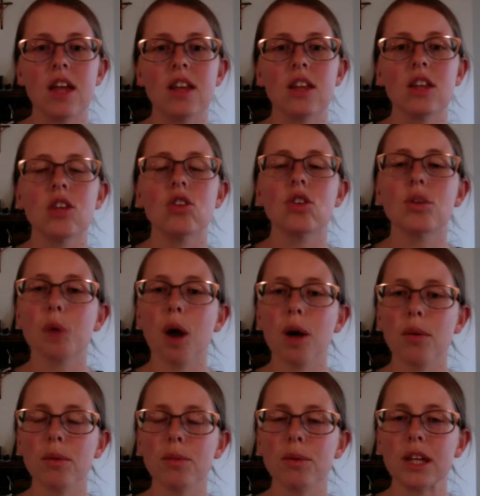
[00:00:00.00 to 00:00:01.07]
that you could
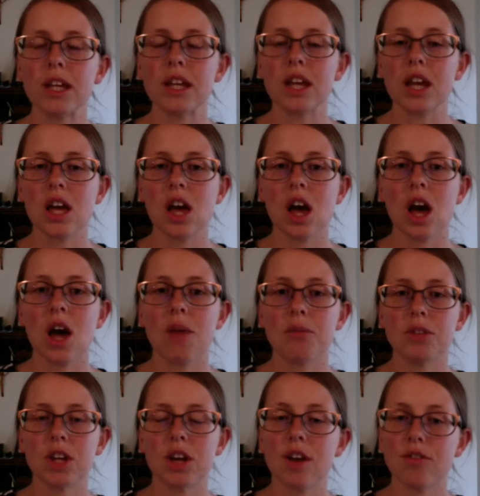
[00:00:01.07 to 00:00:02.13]
probably
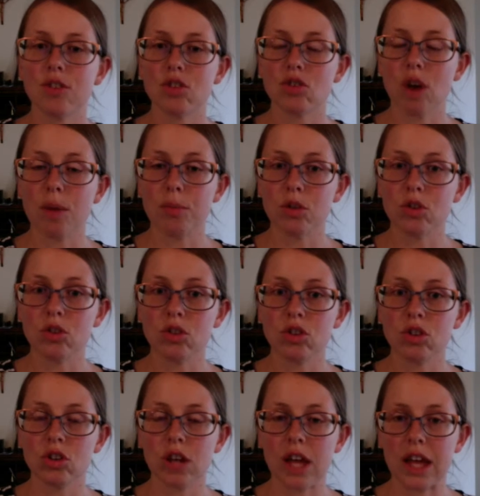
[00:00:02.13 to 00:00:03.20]
take off the drop
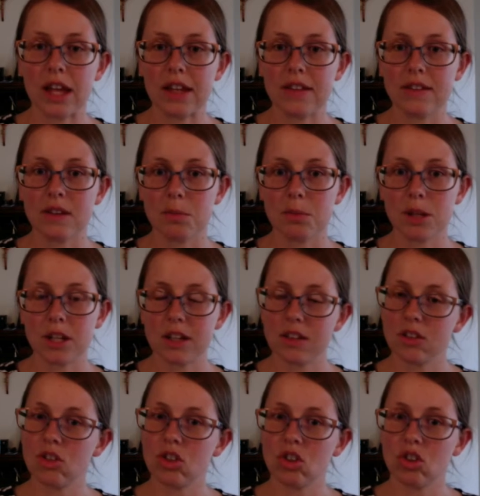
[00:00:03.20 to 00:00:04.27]
reducer and dump it
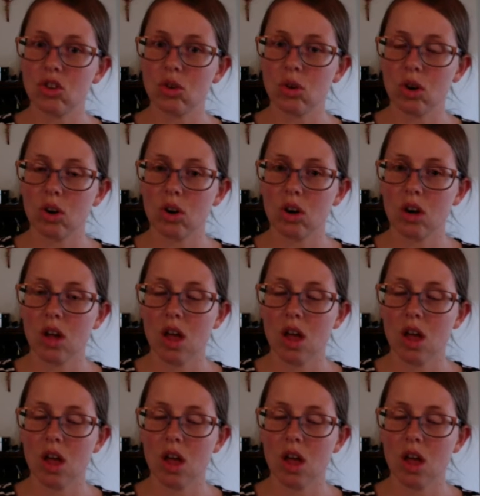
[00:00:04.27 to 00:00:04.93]
into your